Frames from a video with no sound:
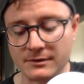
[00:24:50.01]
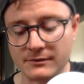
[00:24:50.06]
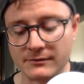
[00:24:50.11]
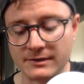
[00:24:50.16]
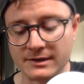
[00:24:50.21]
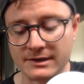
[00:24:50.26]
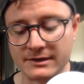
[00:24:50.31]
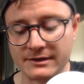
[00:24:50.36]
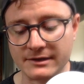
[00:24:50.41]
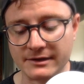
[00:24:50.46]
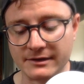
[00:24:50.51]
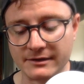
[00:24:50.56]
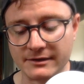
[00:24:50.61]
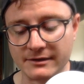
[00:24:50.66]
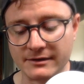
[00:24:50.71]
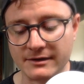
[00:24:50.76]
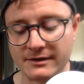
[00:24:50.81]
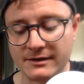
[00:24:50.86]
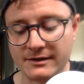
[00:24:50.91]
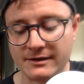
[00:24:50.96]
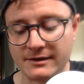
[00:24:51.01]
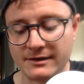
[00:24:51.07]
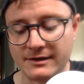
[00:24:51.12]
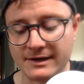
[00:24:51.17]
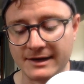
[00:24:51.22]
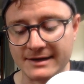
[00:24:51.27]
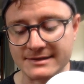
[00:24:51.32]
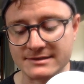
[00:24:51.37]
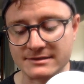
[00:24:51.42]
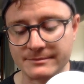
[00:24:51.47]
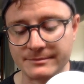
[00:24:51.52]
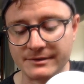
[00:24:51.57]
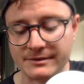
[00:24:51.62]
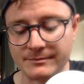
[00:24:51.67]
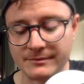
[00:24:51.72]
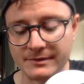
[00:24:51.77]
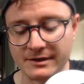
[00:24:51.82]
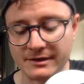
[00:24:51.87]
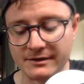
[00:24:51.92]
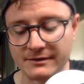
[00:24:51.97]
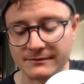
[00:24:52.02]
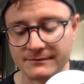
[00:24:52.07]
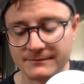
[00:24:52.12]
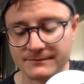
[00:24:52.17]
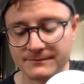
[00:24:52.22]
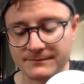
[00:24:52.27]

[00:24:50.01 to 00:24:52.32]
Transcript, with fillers: around here has to be me.